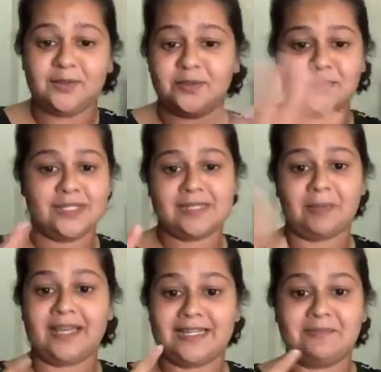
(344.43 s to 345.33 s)
who
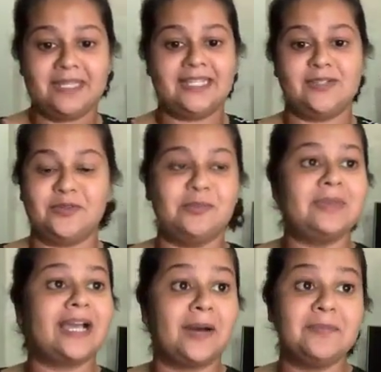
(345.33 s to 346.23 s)
inspired me to
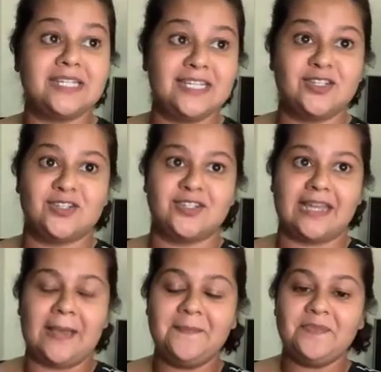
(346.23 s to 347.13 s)
become a teacher today.